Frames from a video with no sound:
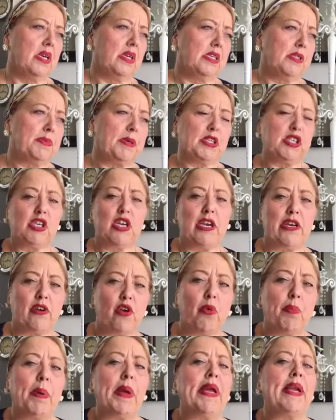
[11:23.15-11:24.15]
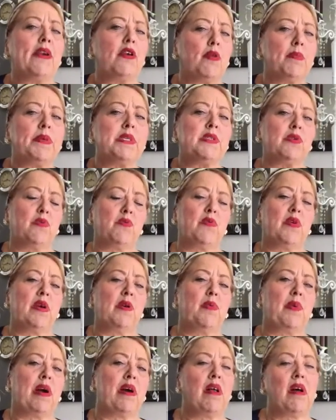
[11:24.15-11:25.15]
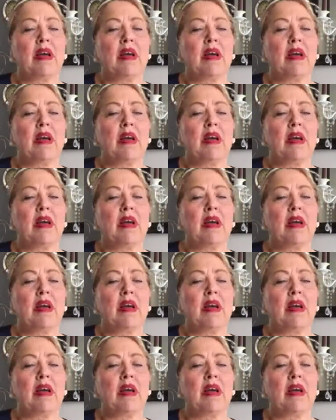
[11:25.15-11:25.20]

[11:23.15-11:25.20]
Especially Nobby. Nobby's not very well.